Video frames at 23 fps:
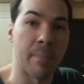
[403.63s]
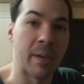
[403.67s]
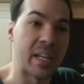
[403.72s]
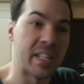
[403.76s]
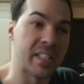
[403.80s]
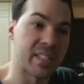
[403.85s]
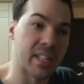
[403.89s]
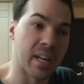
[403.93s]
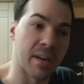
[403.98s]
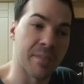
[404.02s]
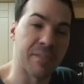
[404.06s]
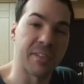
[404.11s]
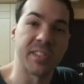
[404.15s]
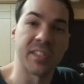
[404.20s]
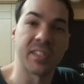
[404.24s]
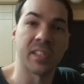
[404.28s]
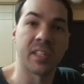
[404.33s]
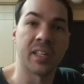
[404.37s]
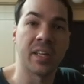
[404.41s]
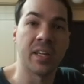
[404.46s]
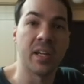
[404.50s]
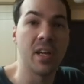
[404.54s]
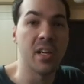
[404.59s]
And he's
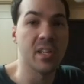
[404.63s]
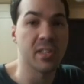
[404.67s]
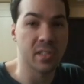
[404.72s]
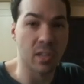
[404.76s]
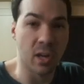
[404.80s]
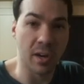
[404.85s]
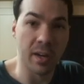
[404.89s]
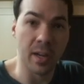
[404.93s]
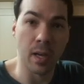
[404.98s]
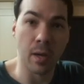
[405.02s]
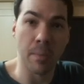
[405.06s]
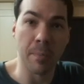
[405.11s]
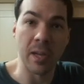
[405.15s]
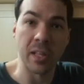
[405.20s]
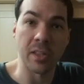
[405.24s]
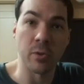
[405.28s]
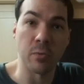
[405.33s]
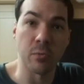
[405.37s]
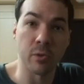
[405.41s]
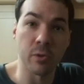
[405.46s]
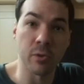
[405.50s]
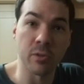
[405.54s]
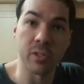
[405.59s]
obviously talking about
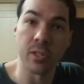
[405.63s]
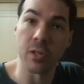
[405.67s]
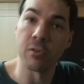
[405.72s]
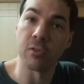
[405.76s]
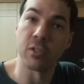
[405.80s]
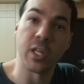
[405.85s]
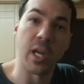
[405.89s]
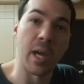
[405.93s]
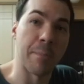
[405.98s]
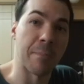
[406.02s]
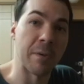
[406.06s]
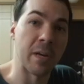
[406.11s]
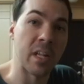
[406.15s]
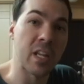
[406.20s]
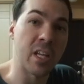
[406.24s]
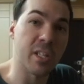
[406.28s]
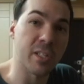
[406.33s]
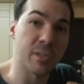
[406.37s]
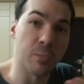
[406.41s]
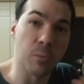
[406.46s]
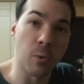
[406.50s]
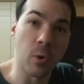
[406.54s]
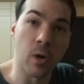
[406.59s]
the
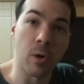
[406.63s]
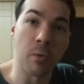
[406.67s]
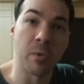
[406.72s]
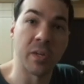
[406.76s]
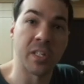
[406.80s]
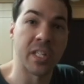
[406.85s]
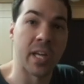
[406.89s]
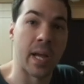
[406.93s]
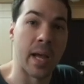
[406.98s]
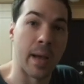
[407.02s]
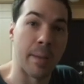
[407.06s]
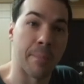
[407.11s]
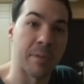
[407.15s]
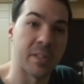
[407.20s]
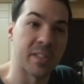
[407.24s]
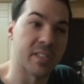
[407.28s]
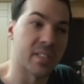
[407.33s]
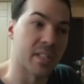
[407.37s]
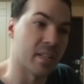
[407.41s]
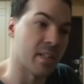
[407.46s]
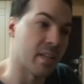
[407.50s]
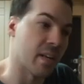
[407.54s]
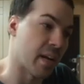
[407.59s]
Russo-Japanese War, which
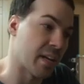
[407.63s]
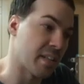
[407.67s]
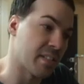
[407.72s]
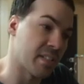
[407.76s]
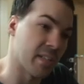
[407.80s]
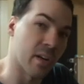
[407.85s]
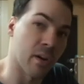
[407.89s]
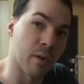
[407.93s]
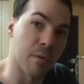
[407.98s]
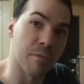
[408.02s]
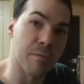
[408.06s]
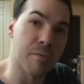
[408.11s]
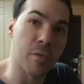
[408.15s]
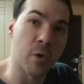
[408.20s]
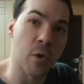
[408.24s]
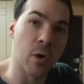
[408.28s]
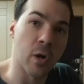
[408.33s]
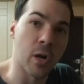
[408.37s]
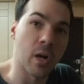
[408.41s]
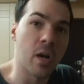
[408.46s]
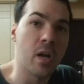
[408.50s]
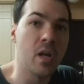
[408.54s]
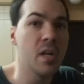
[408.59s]
happens in
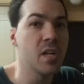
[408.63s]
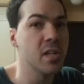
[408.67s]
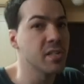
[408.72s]
1904.